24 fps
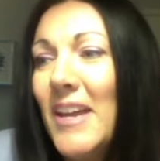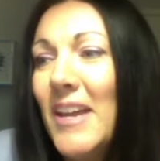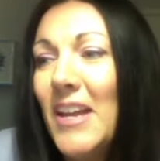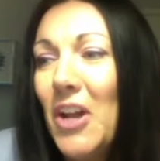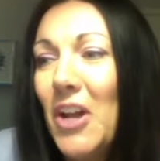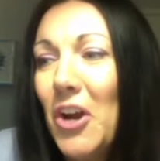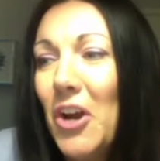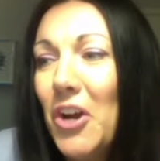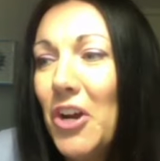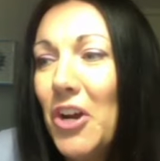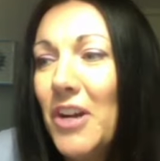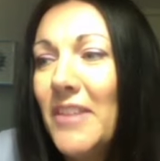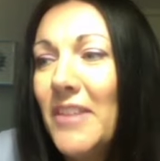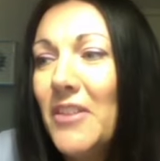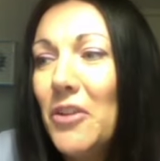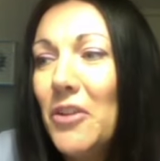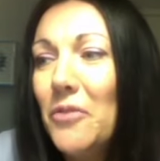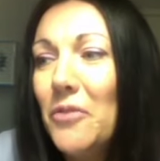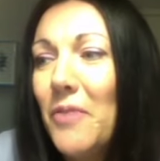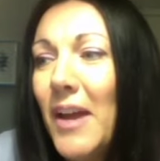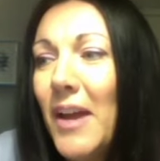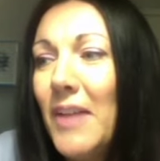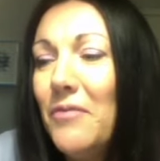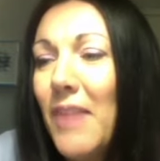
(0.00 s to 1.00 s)
in our current Little
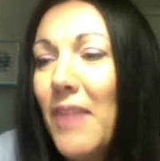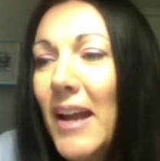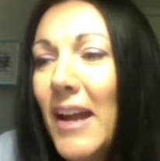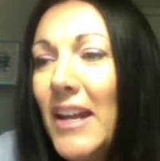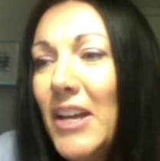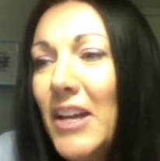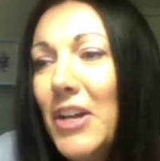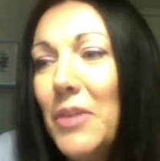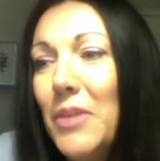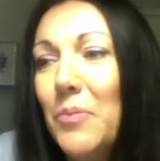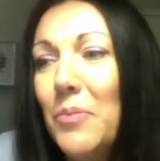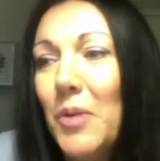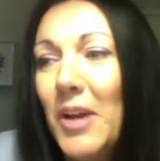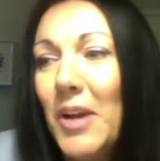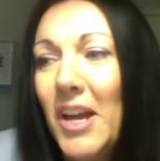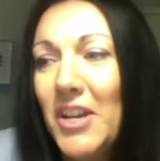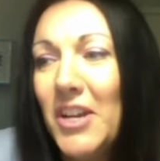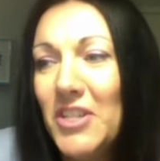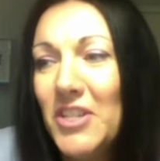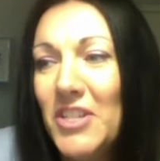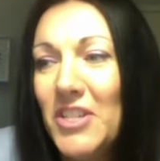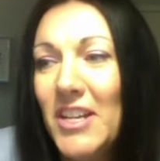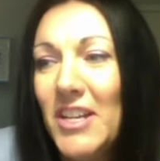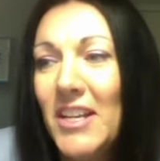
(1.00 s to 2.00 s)
Red Riding Hood
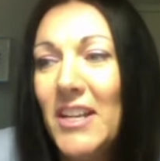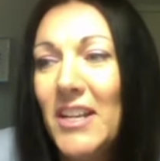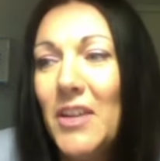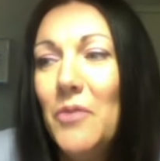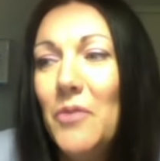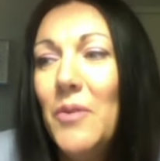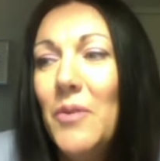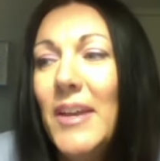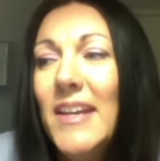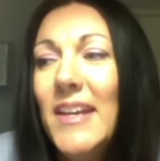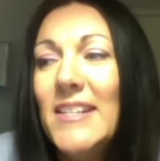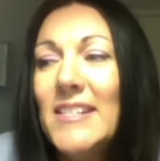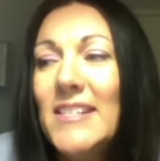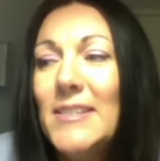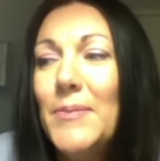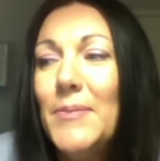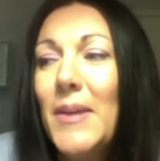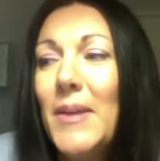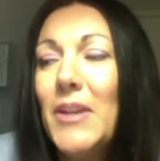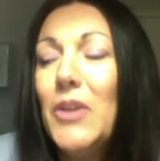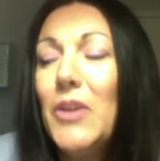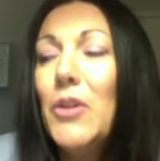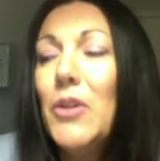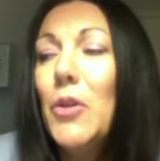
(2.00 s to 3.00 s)
production, we get to
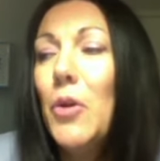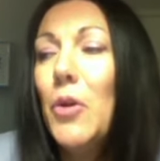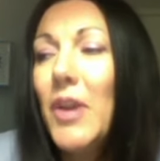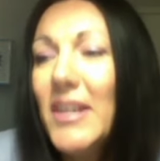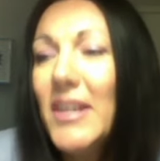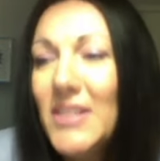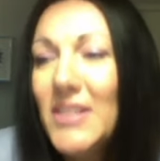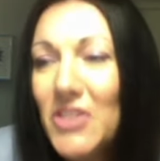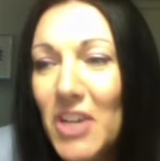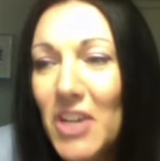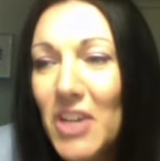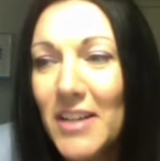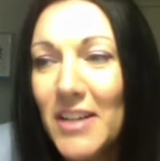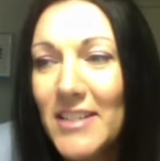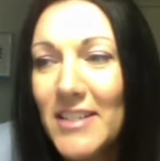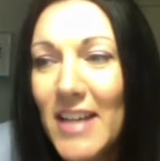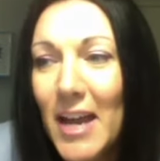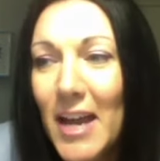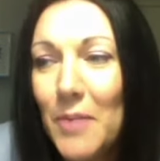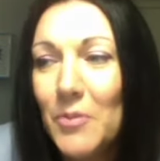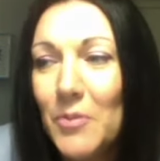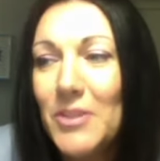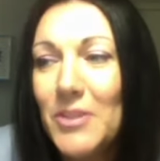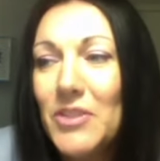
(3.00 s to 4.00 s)
spend a glorious chunk of
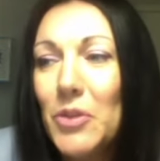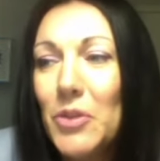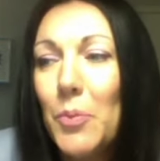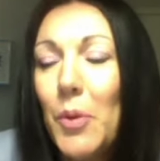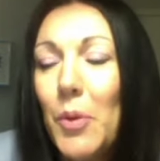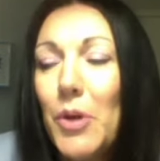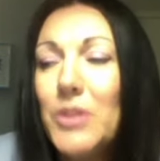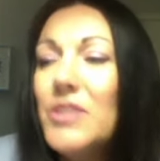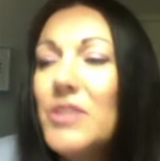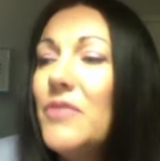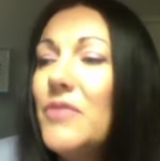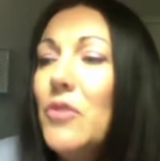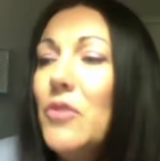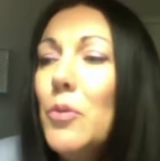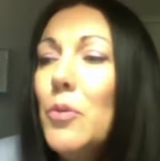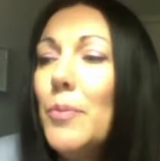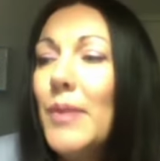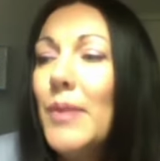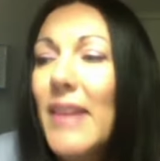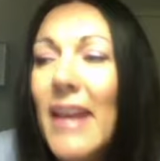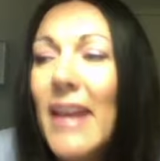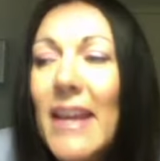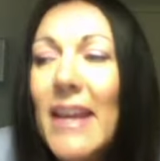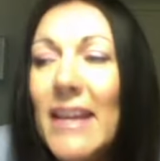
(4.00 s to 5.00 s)
time with Sir Percival
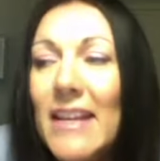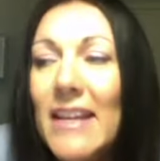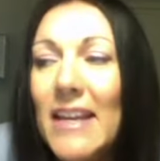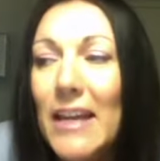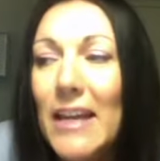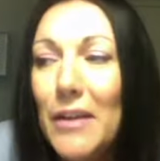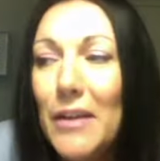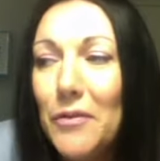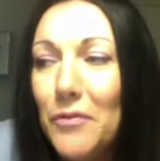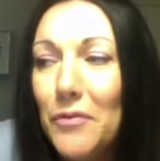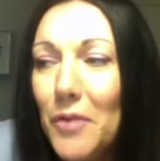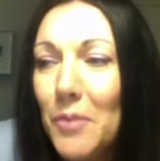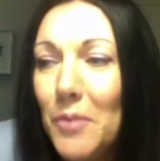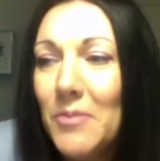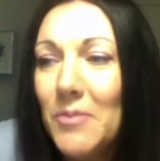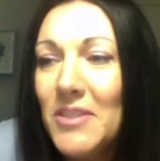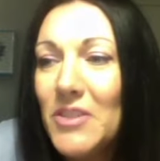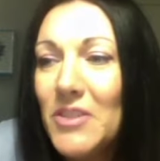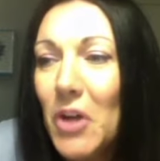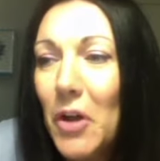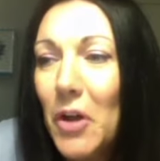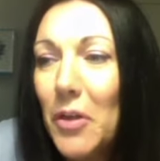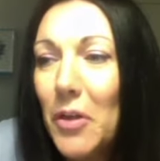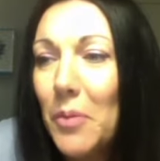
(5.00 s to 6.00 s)
Blakeney from the
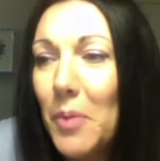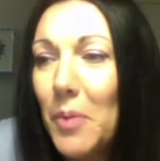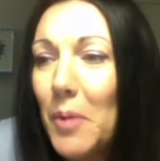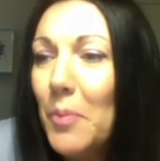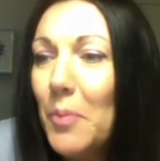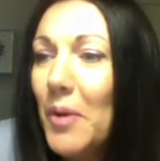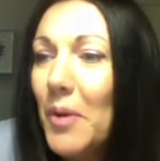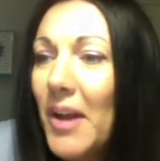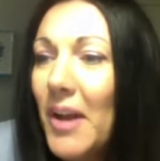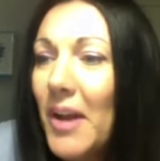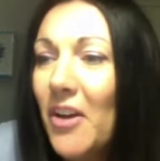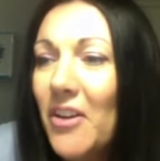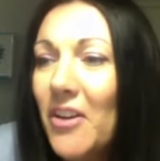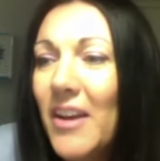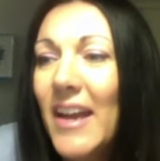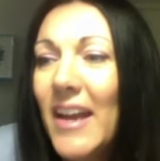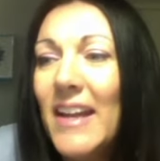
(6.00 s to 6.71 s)
Scarlet Pimpernel.